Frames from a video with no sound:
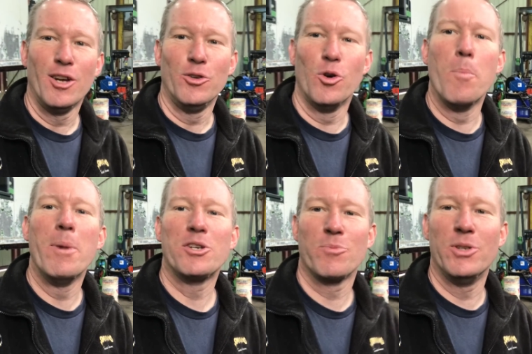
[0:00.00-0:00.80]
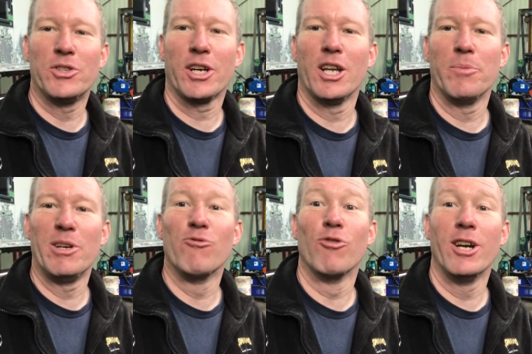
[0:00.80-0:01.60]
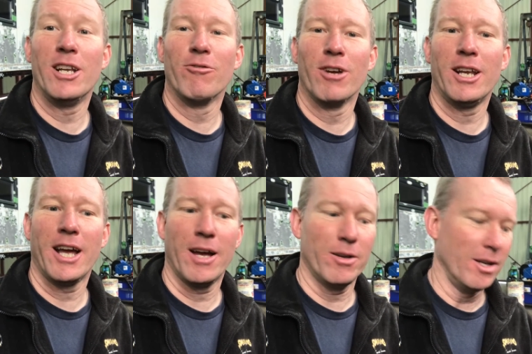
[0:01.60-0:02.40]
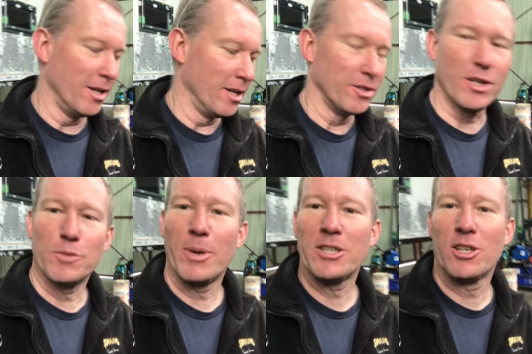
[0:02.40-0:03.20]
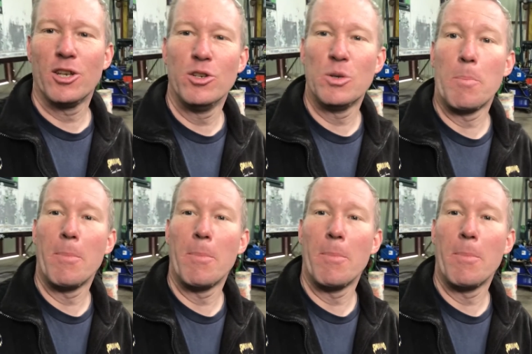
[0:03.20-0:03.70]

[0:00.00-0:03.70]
your measurements are going to be really out. So it's best to use